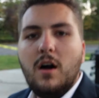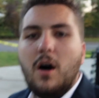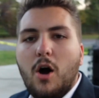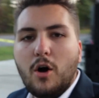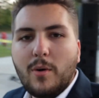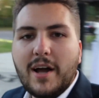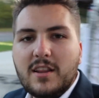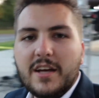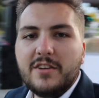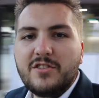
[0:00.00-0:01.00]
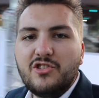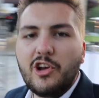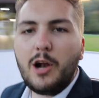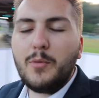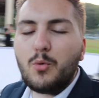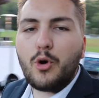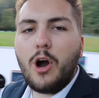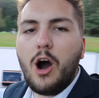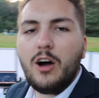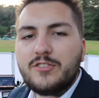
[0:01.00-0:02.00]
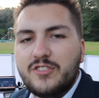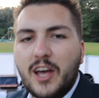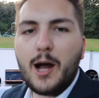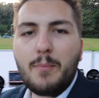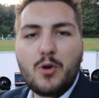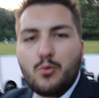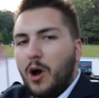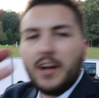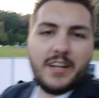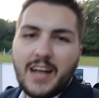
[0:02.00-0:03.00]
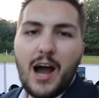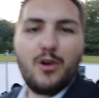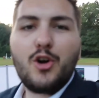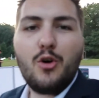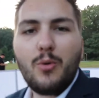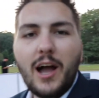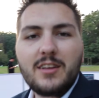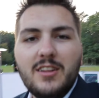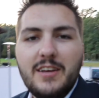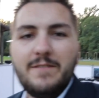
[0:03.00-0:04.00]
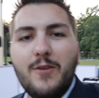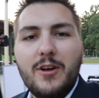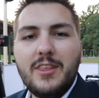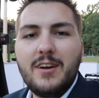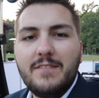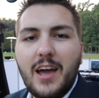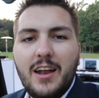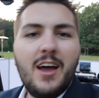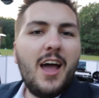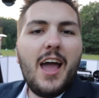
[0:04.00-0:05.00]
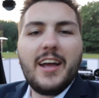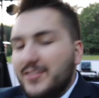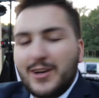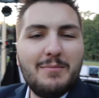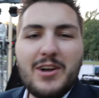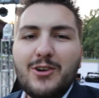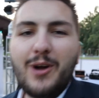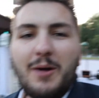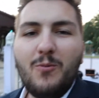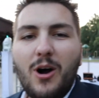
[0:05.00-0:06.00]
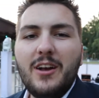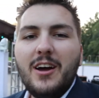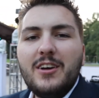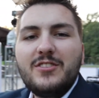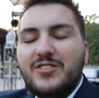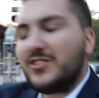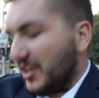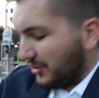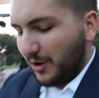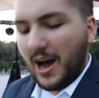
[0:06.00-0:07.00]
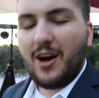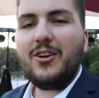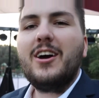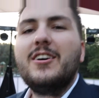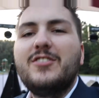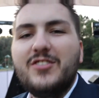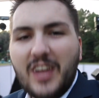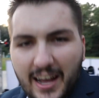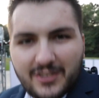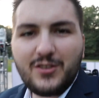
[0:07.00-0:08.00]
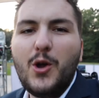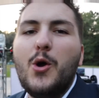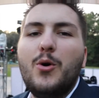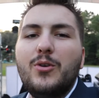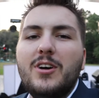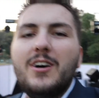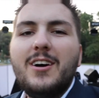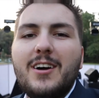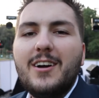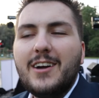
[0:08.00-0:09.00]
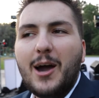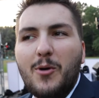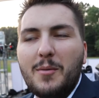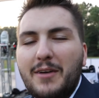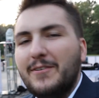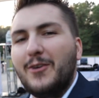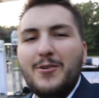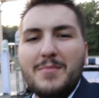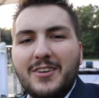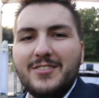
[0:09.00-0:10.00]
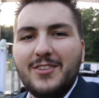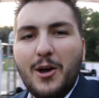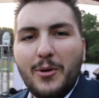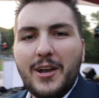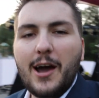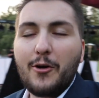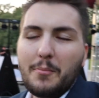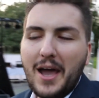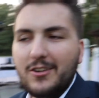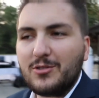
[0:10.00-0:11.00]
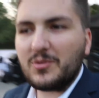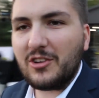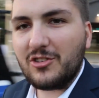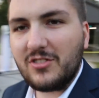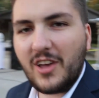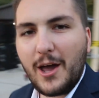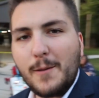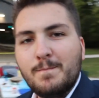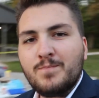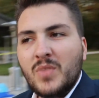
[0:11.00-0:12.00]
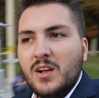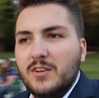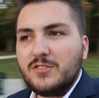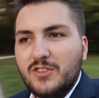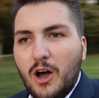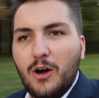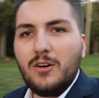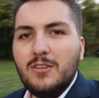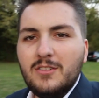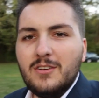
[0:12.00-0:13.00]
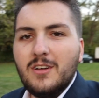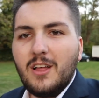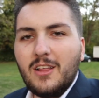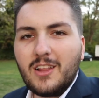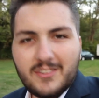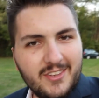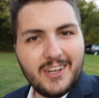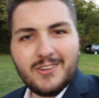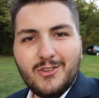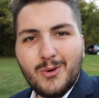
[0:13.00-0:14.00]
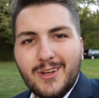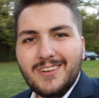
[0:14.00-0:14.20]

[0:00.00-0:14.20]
All right, ladies and gentlemen, we're all set up and running now correctly for the event. It's gonna be a great one. Stick around, stay tuned. Got one of my favorite remixes on right now, or mashups, I should say. So, let's get into it.